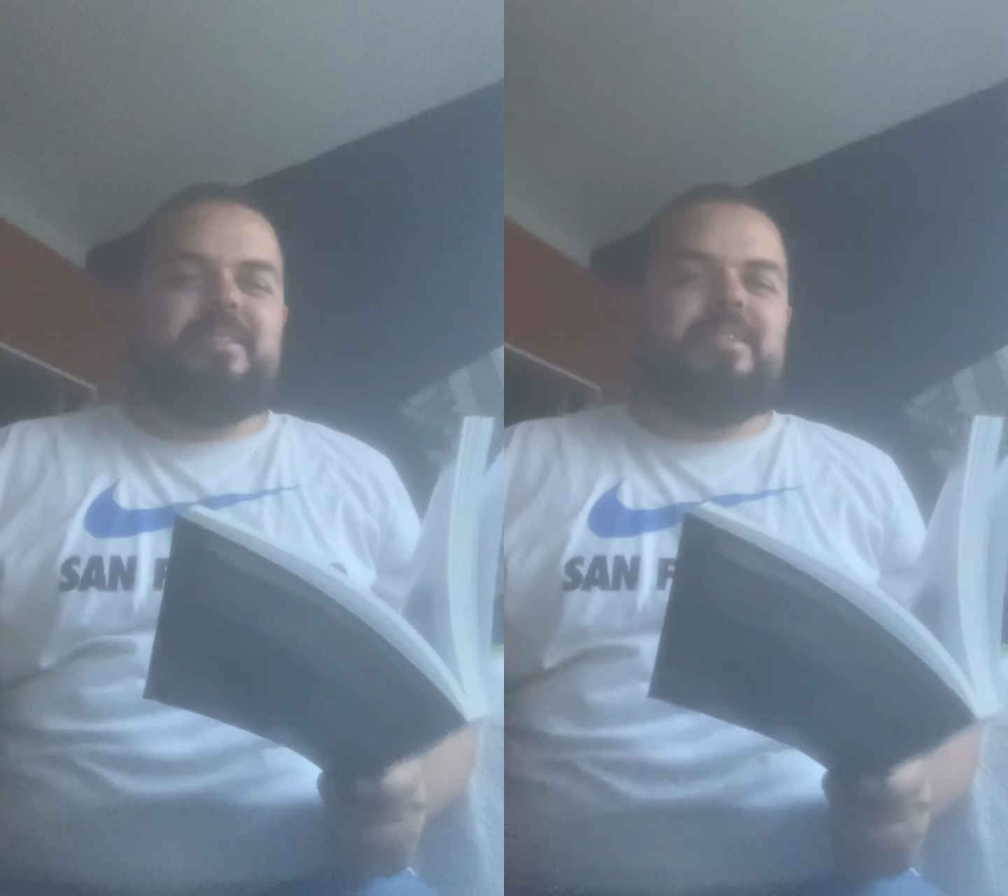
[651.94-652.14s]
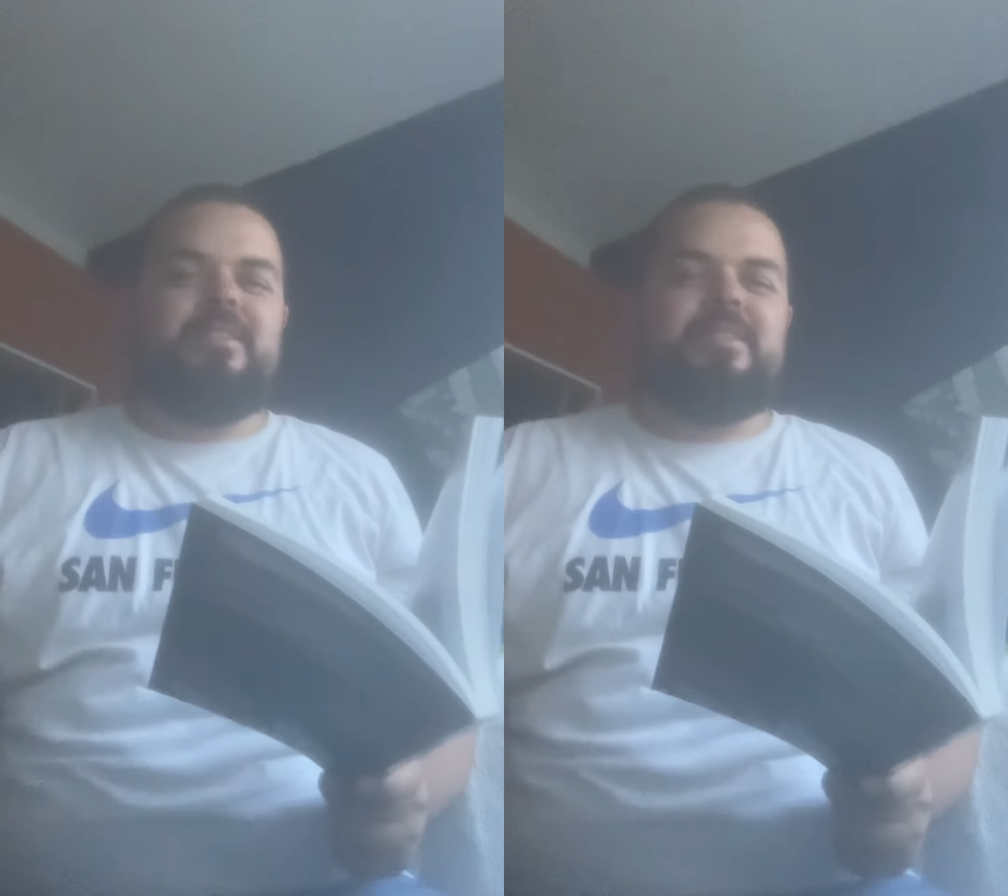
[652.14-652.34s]

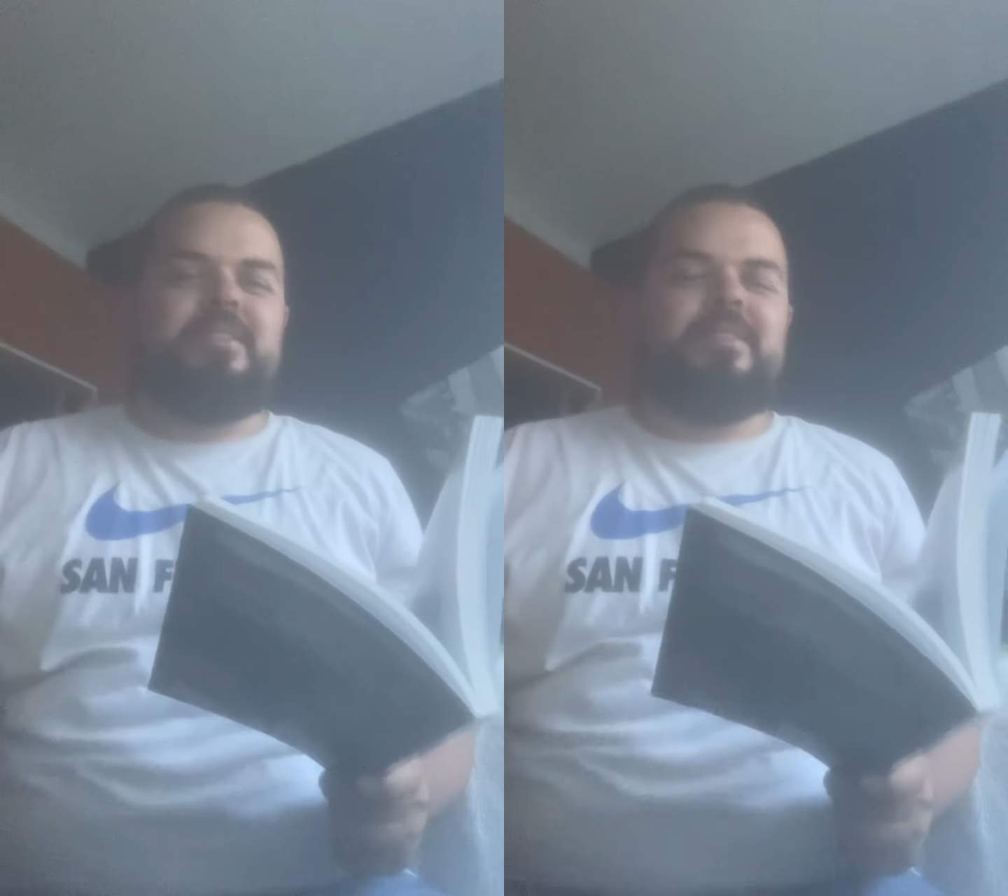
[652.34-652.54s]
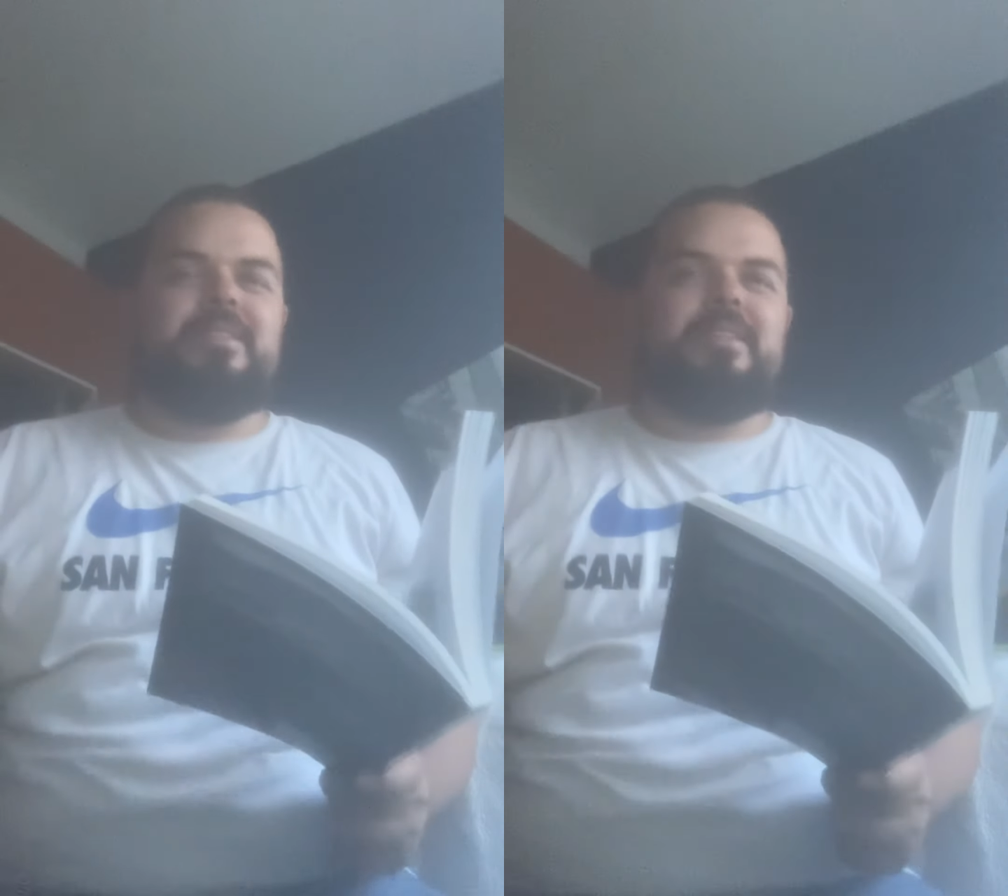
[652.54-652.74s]

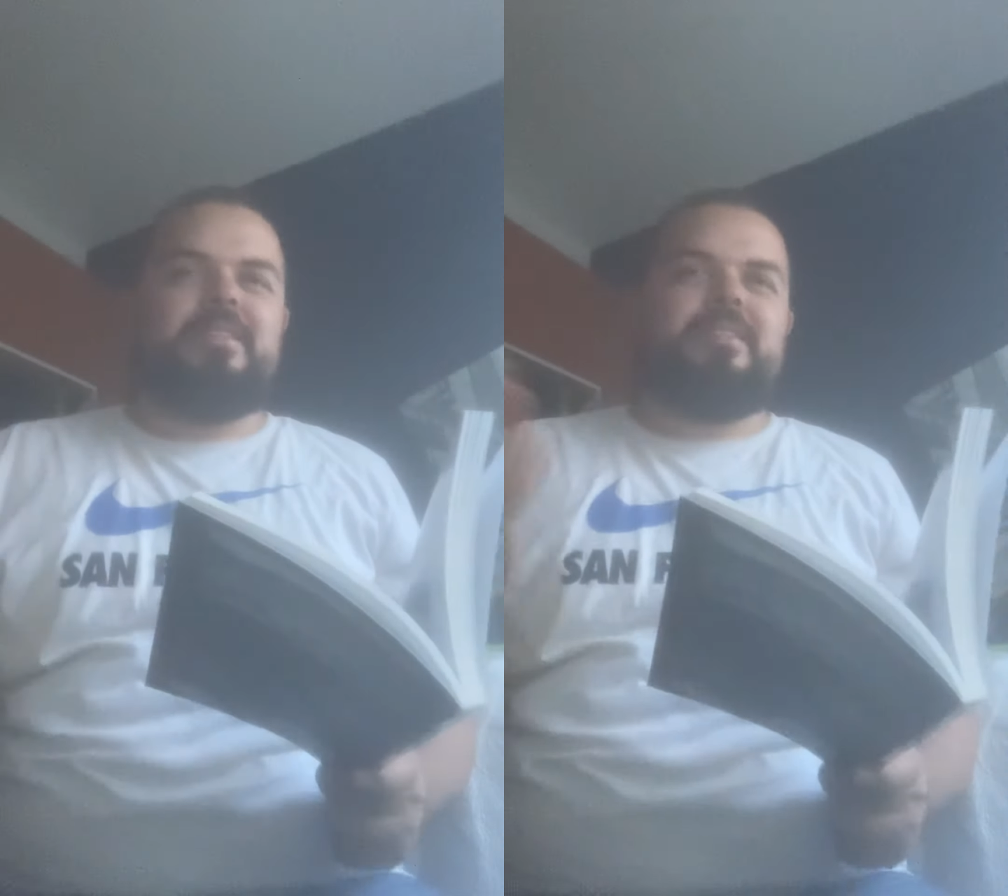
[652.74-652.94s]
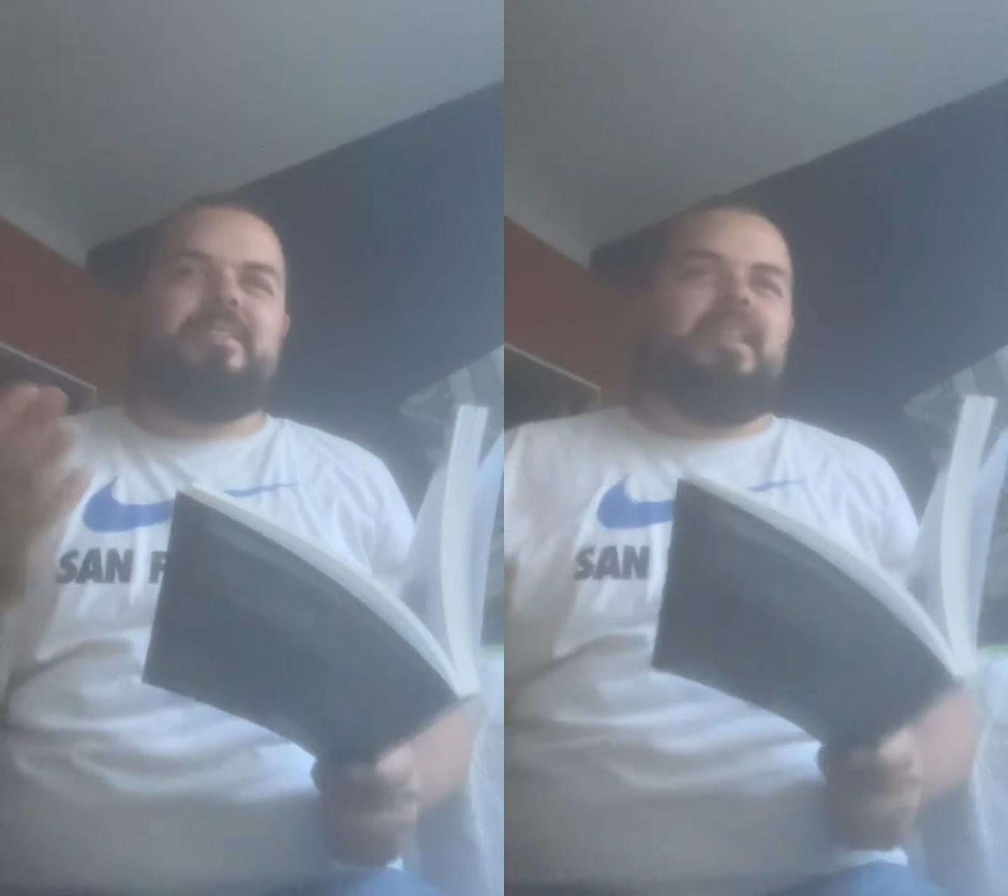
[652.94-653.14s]
just
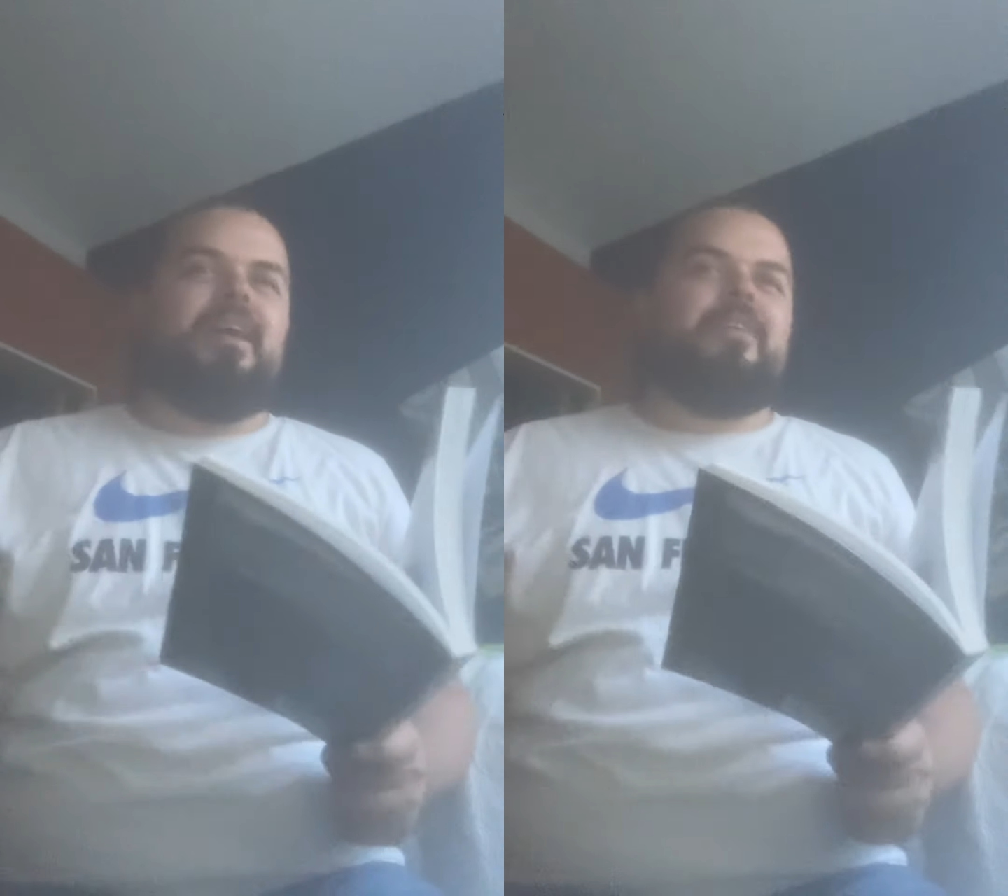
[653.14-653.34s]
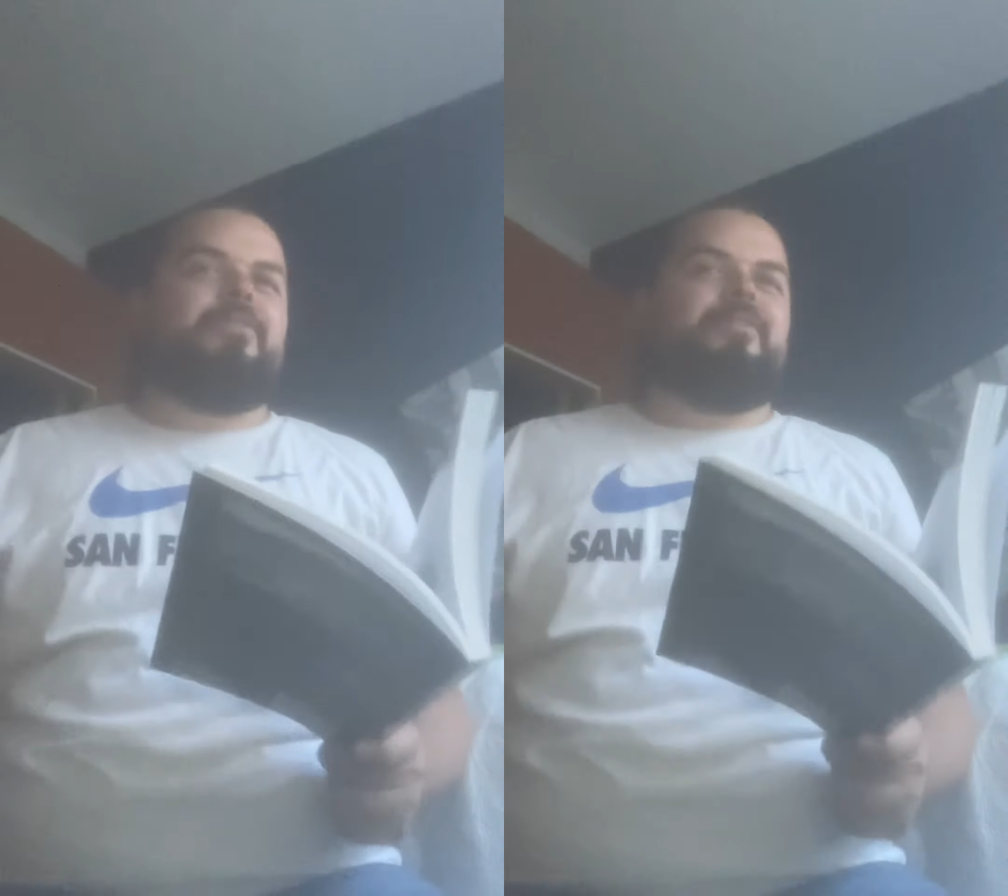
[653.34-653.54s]

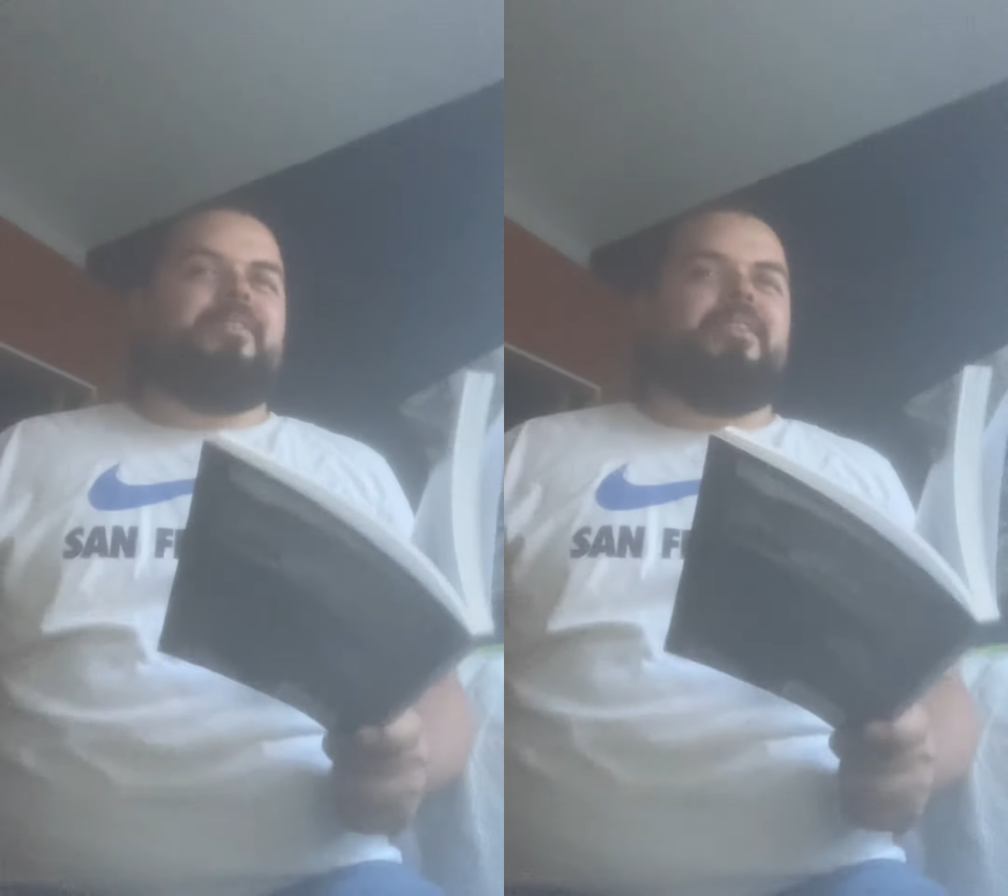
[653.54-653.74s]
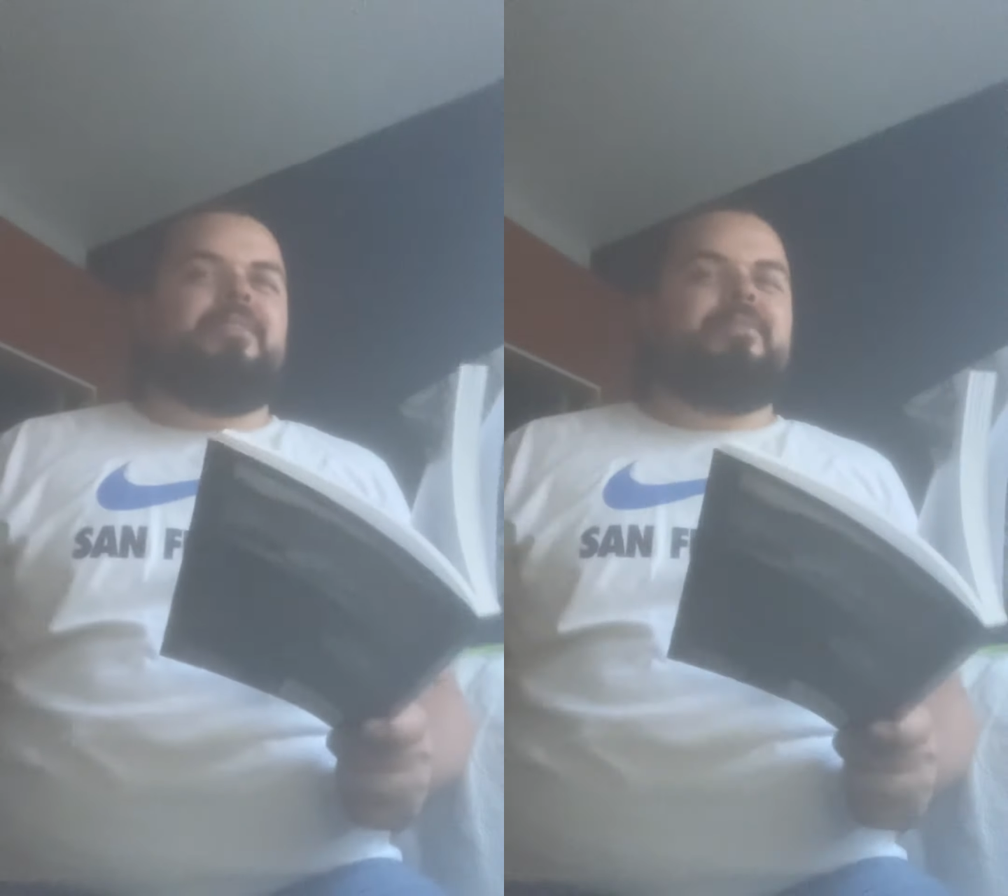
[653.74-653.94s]
life,
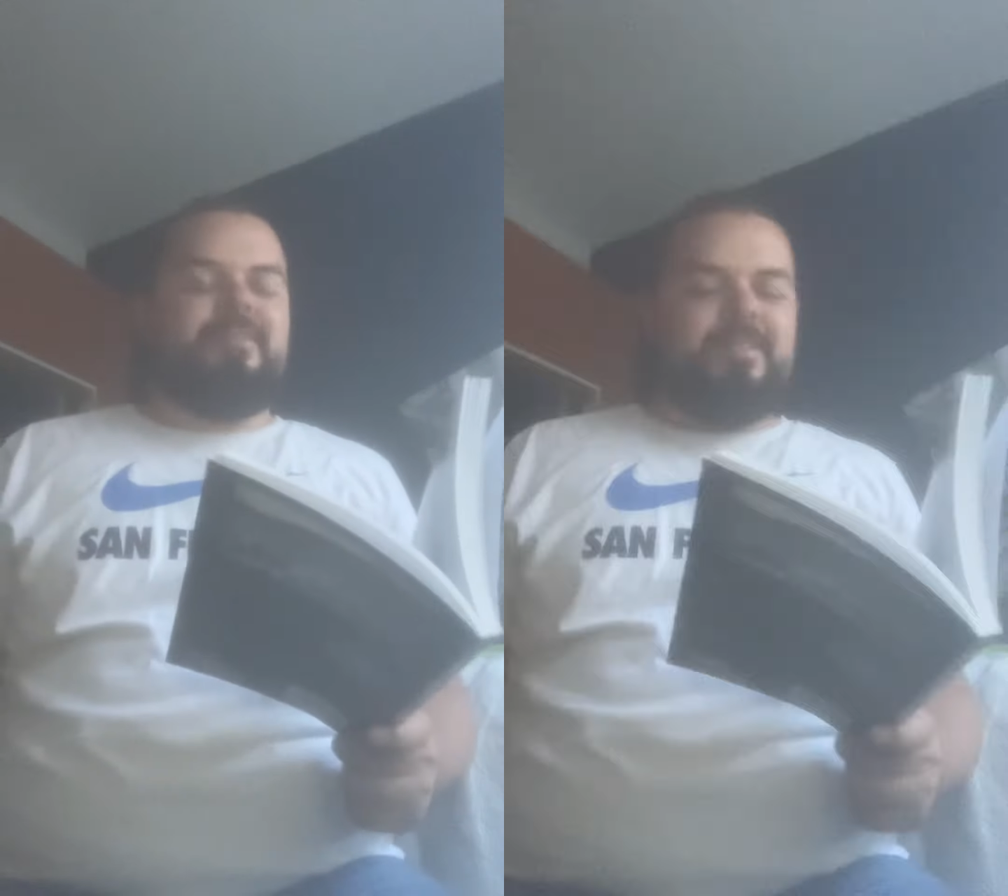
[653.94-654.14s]
you know.